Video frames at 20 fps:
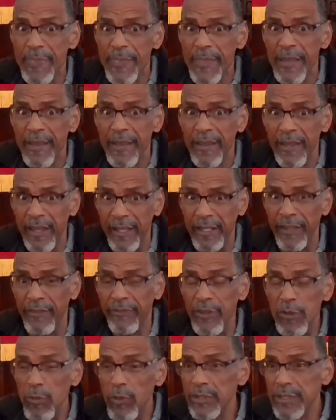And if he
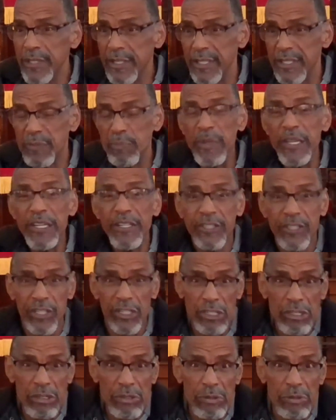wants to speak to
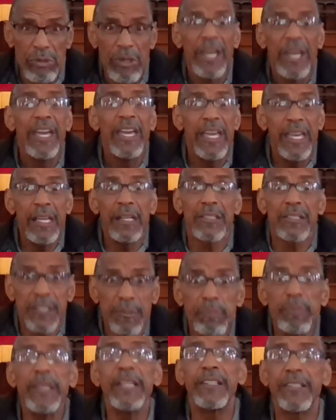you, he'll
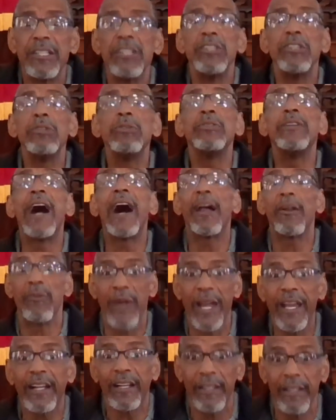speak to you
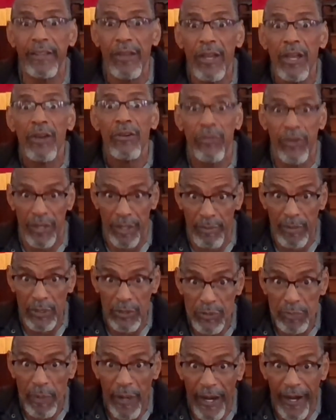directly for the most
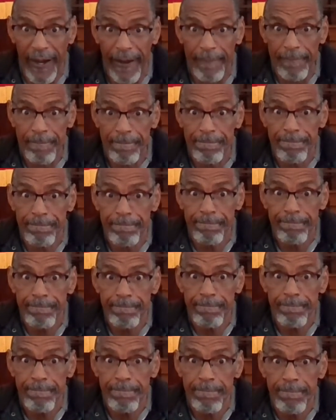part.
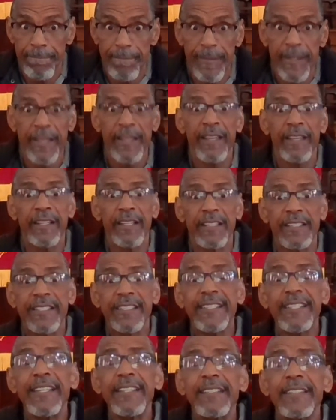
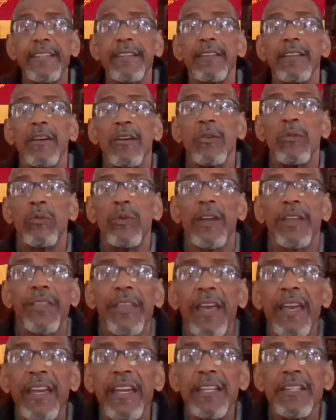Consistent with
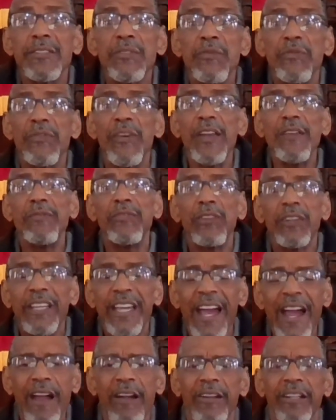his faithful
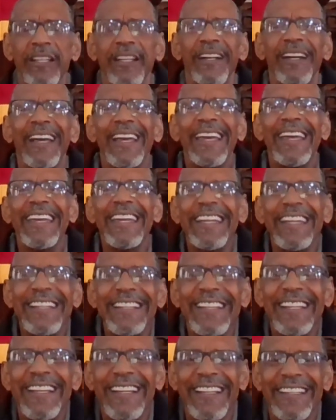character, he
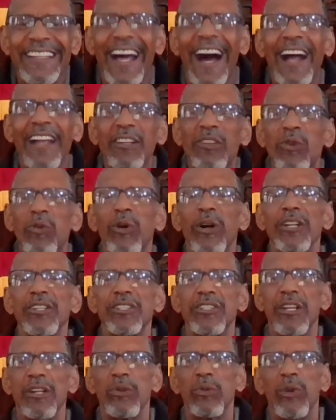did not question
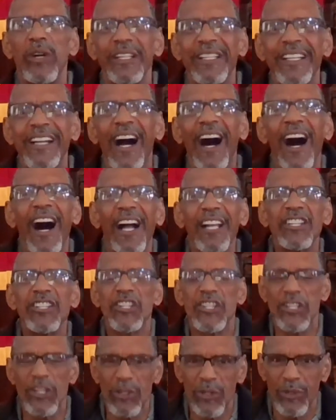what God
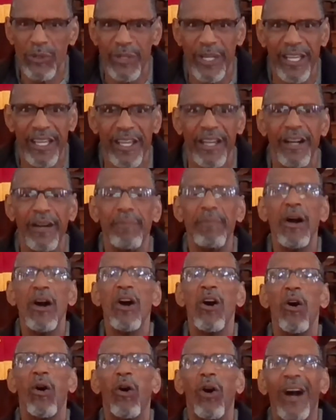showed him
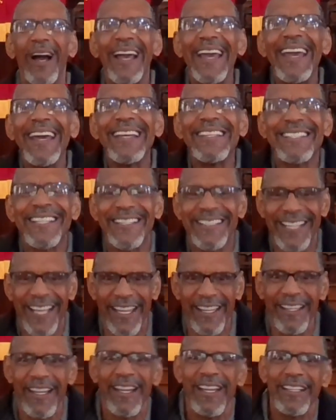or
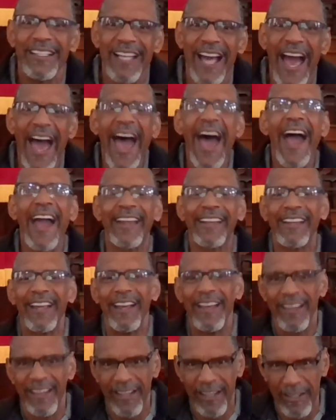hesitate to act
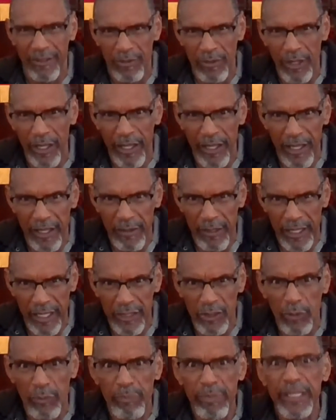in, in, in
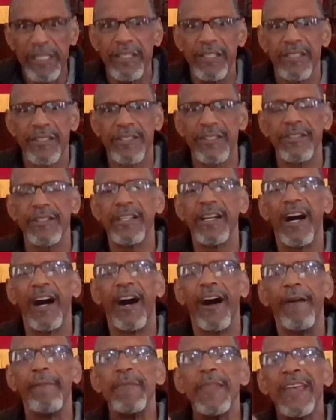obedience to God.
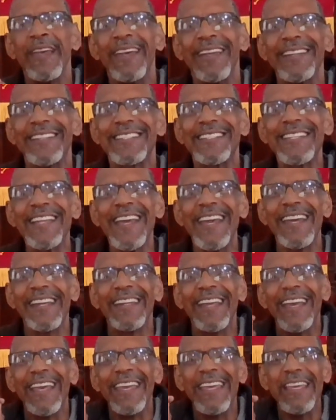Instead,
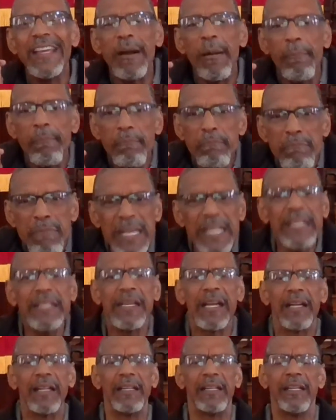he
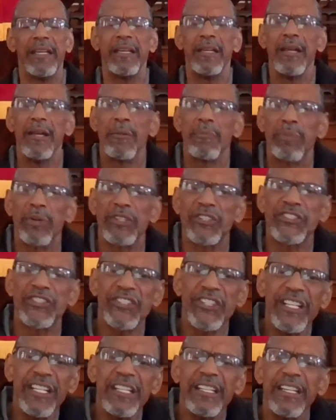immediately
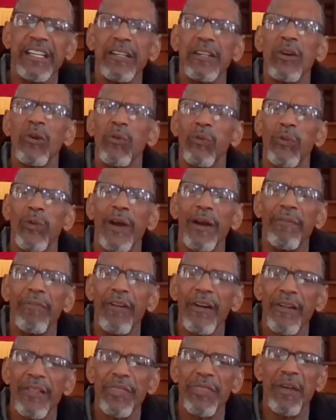proceeded with
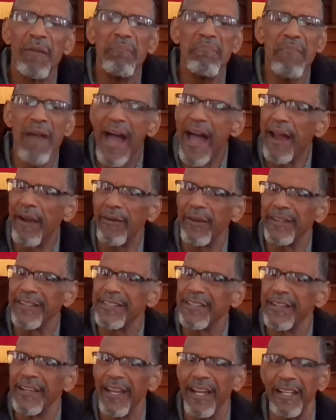the marriage.
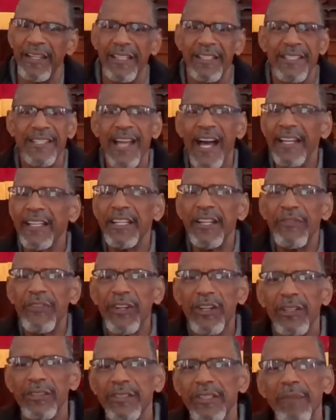And it's not difficult
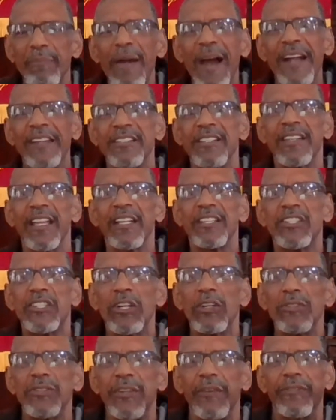to imagine that
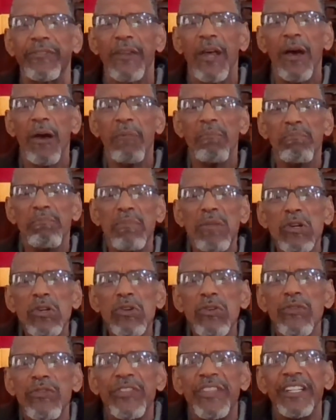Joseph moved
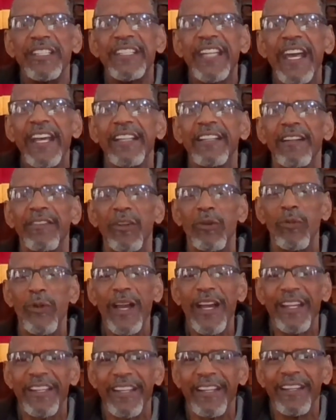the date of the
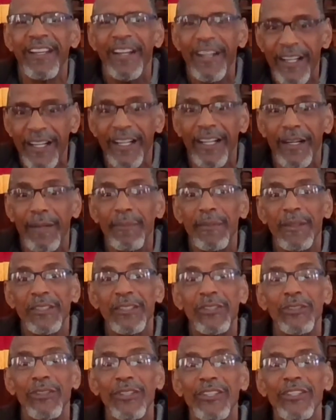wedding up to
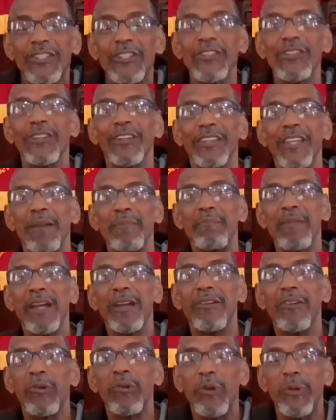ensure that Mary
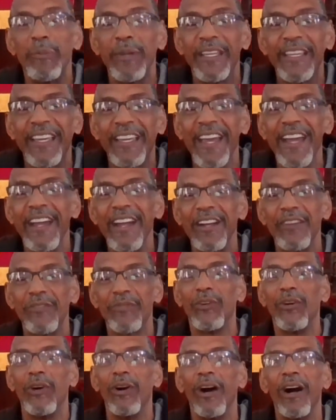would be cared for